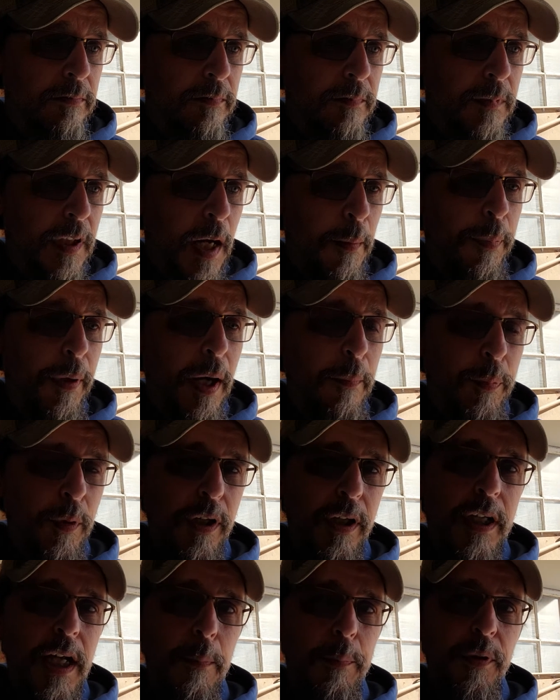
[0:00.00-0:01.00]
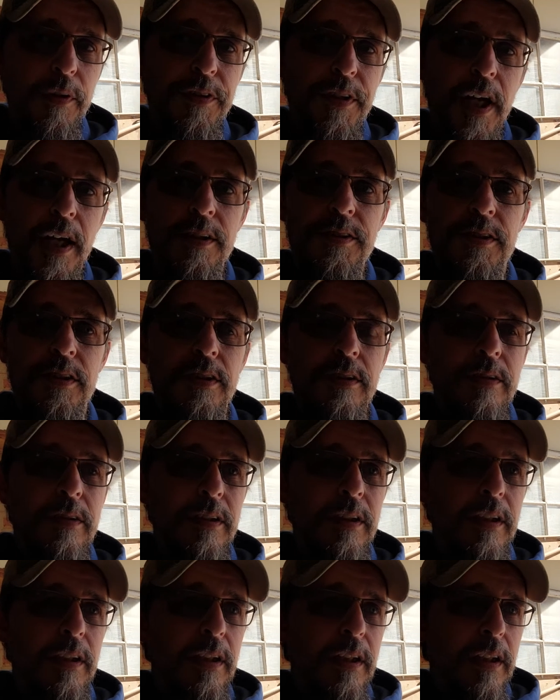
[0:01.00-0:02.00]
I probably put a couple dozen
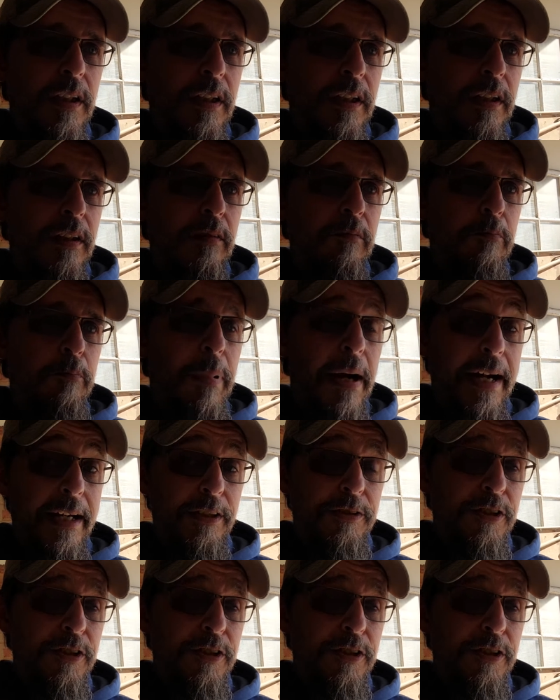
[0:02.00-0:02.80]
pint